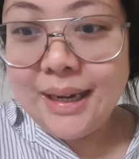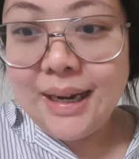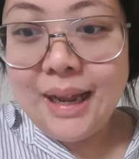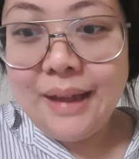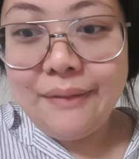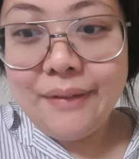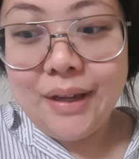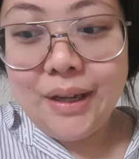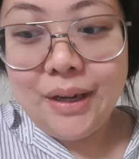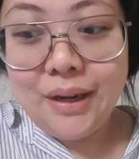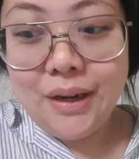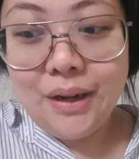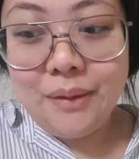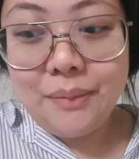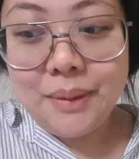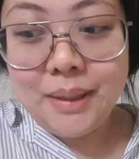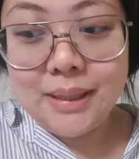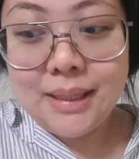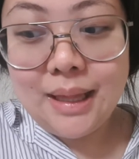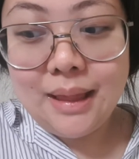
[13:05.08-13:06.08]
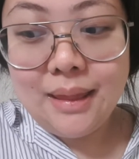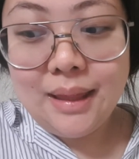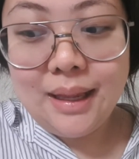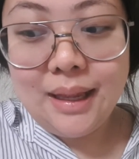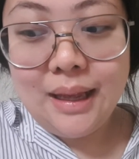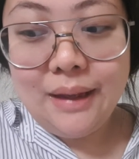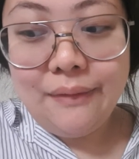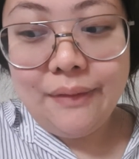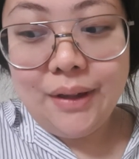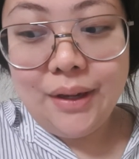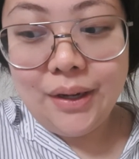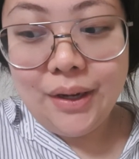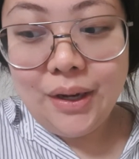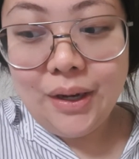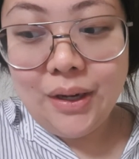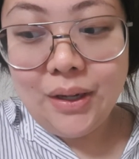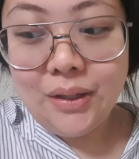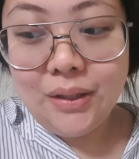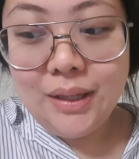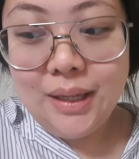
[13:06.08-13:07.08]
having a girl because I think having a
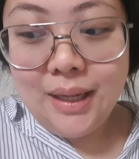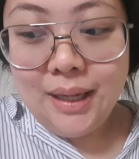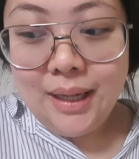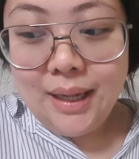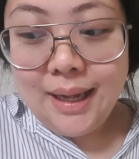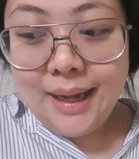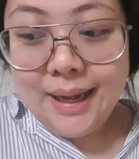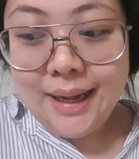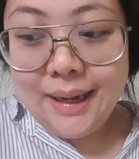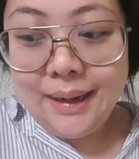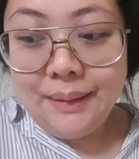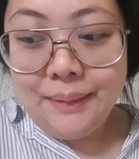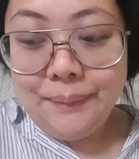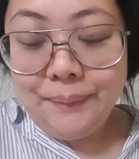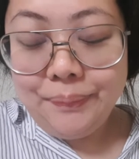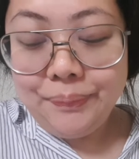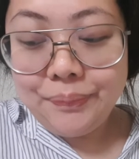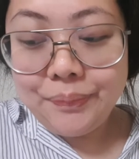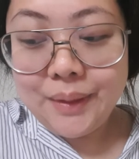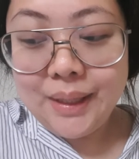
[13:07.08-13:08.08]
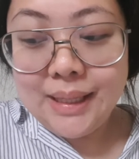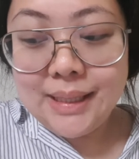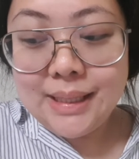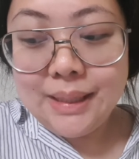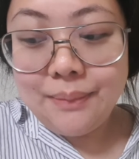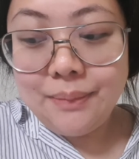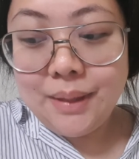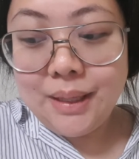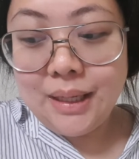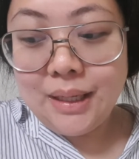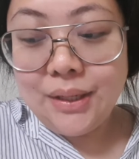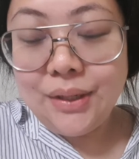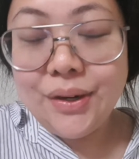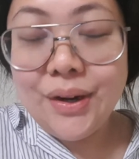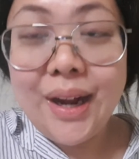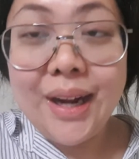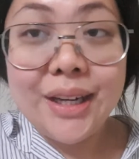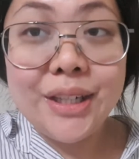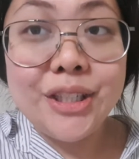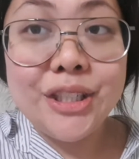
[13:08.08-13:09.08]
girl is something, you know,
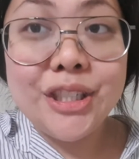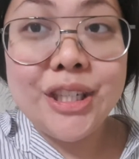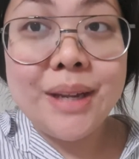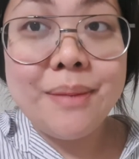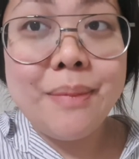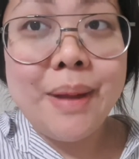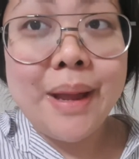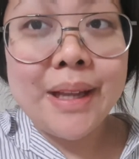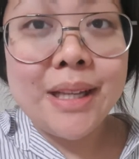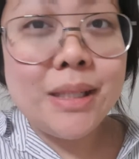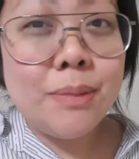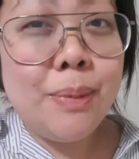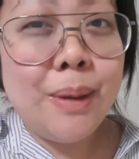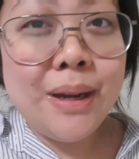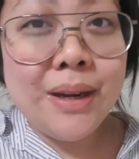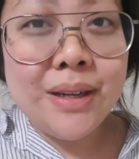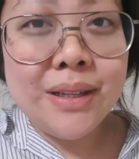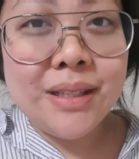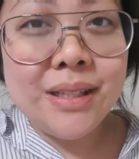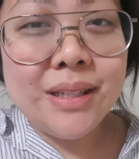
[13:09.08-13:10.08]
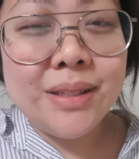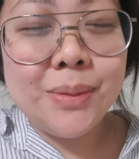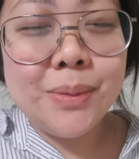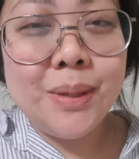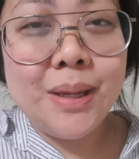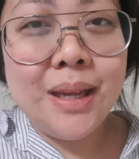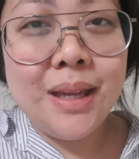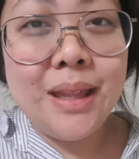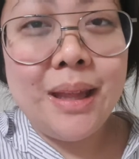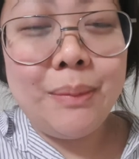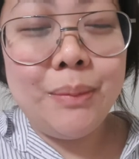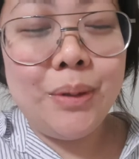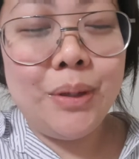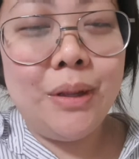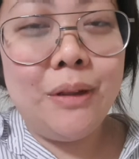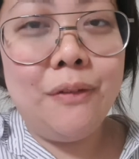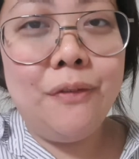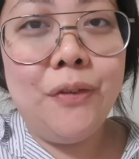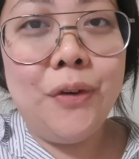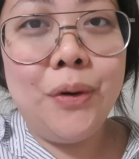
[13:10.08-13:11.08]
I can share my experiences with. I'm
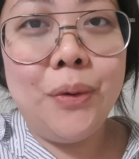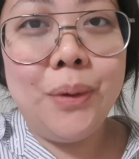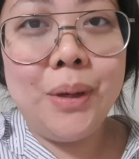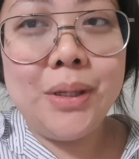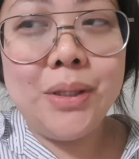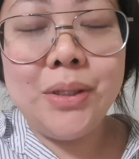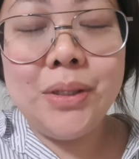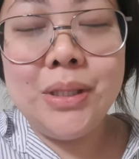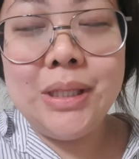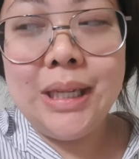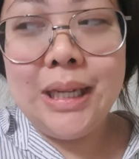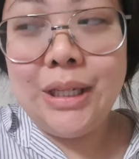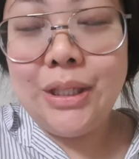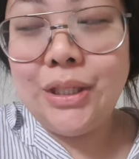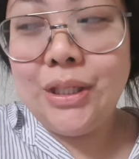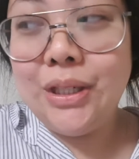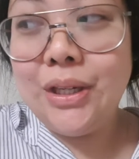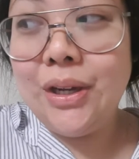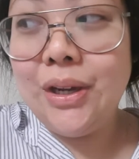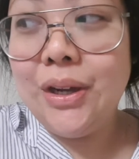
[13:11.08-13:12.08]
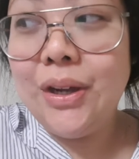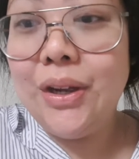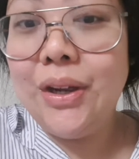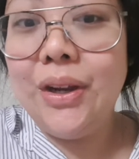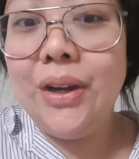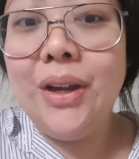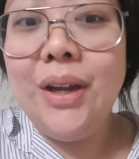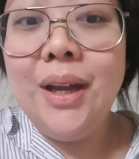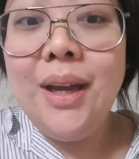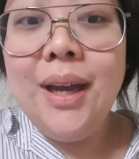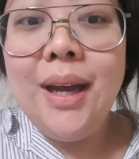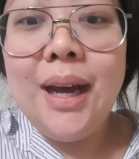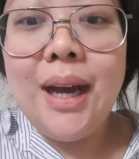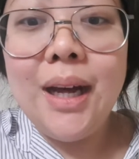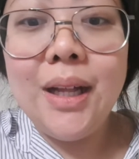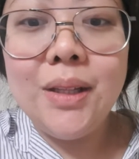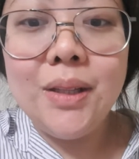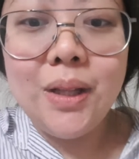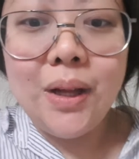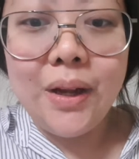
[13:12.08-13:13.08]
looking forward to teaching her
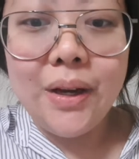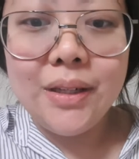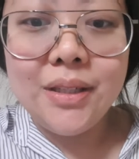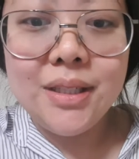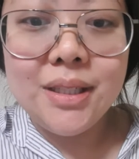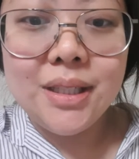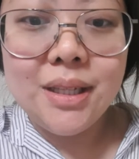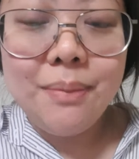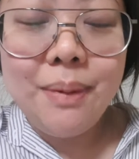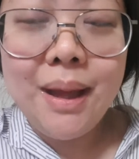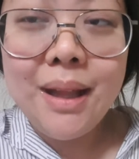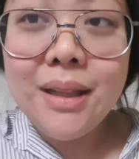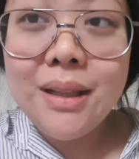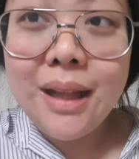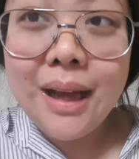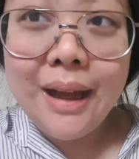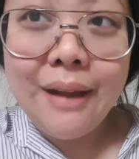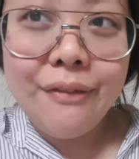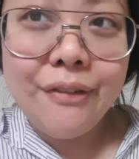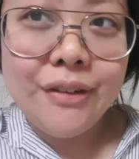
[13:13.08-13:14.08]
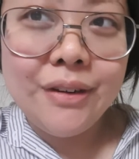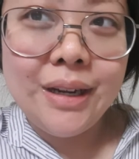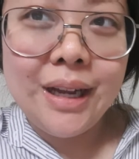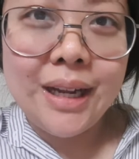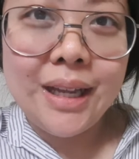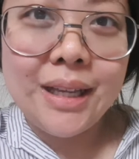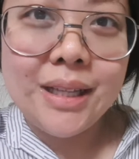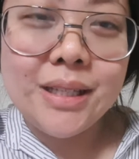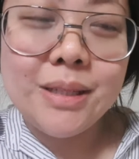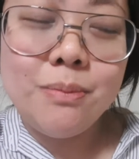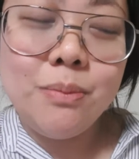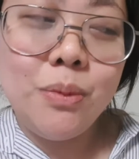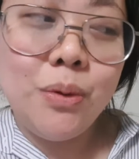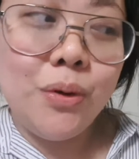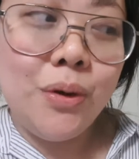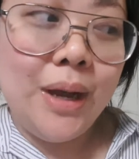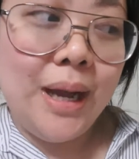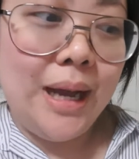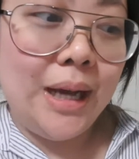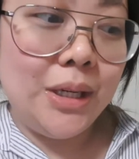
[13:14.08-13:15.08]
a lot just about life and I guess
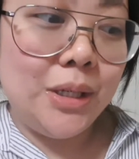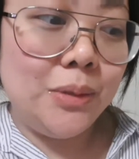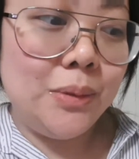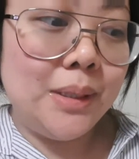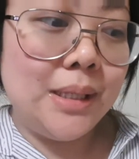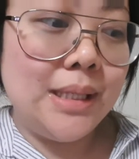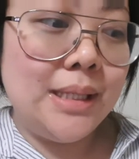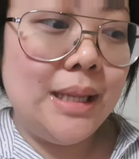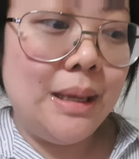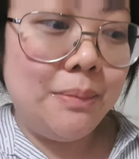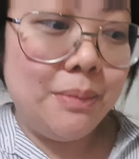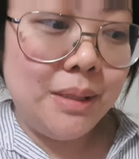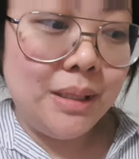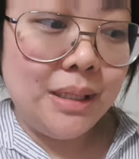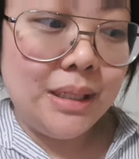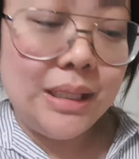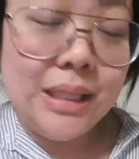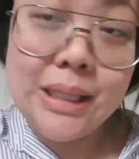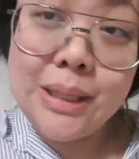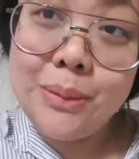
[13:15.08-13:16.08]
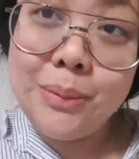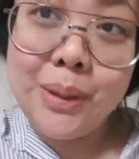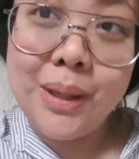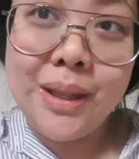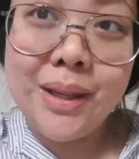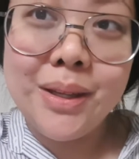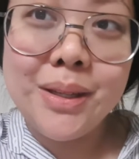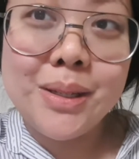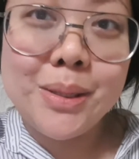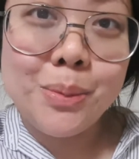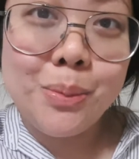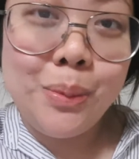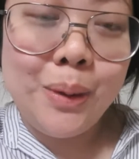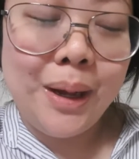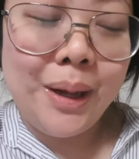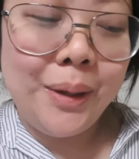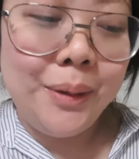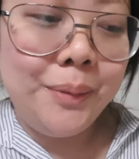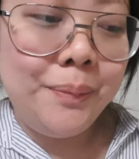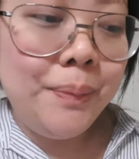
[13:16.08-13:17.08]
more how to accept it and deal with it as
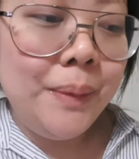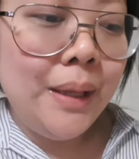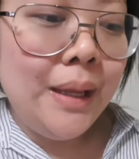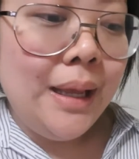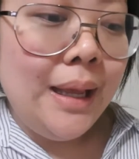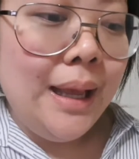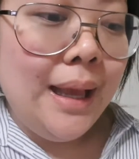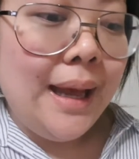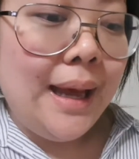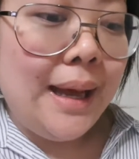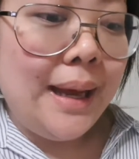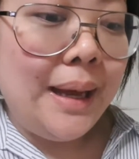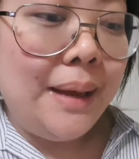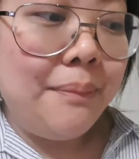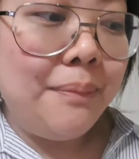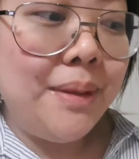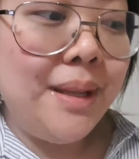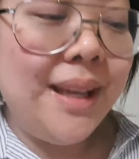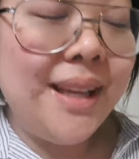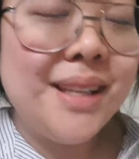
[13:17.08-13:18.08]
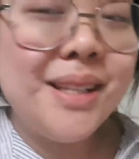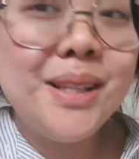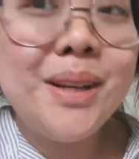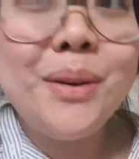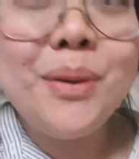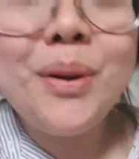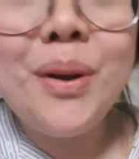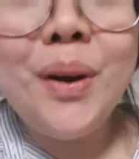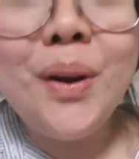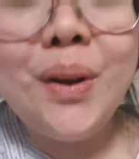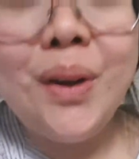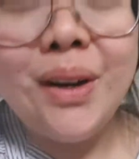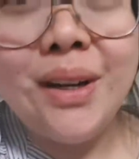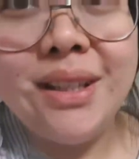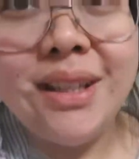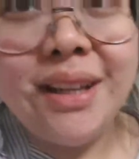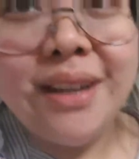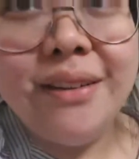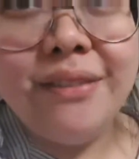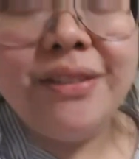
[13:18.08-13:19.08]
well. But yeah, so got a
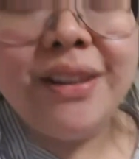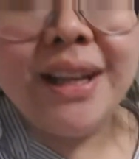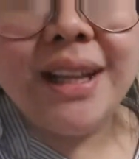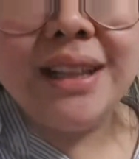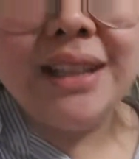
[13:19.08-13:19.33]
lot of like